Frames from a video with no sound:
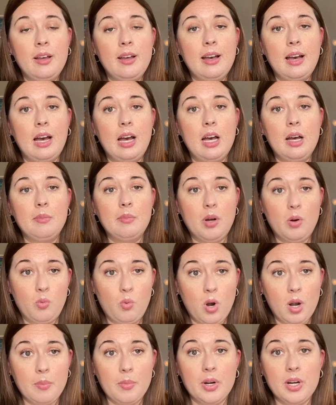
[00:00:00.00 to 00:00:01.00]
a
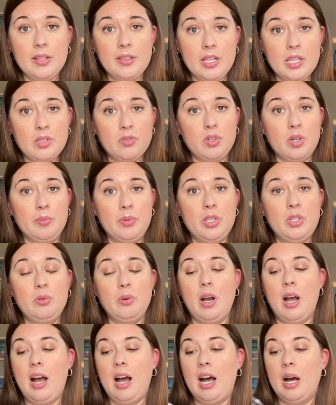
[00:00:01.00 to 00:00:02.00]
warmer in this room, into a
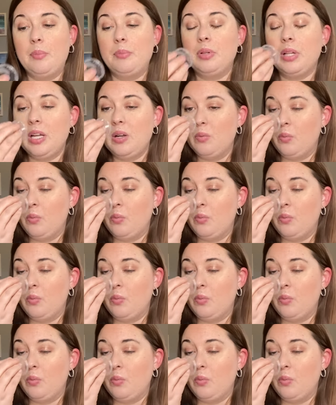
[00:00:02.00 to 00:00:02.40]
hot plate